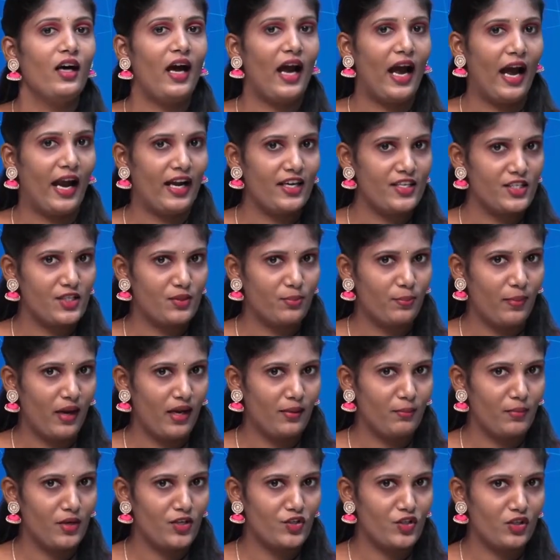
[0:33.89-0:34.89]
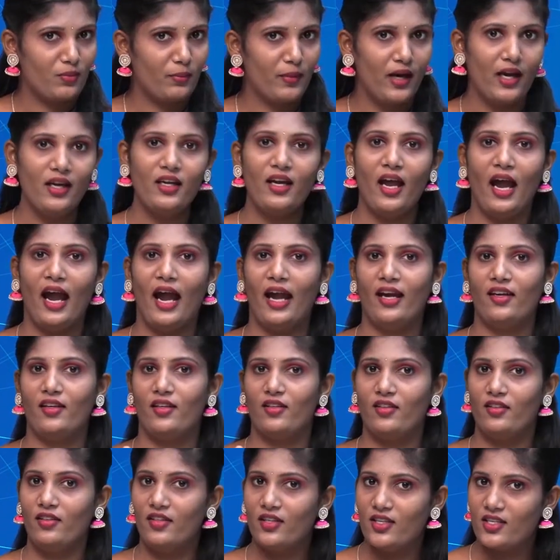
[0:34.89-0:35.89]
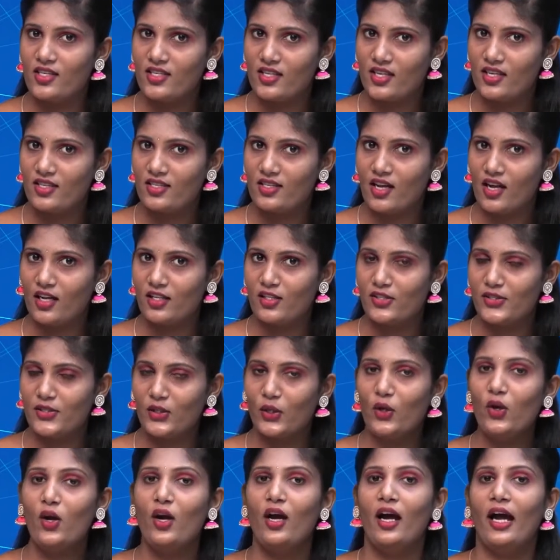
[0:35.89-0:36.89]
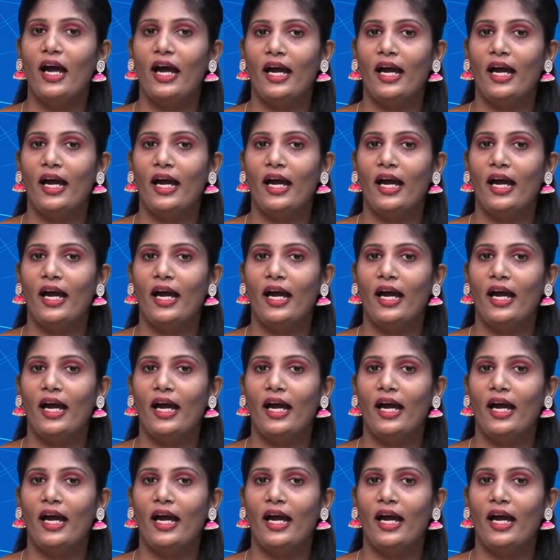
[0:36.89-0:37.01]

handspan measurement and this is also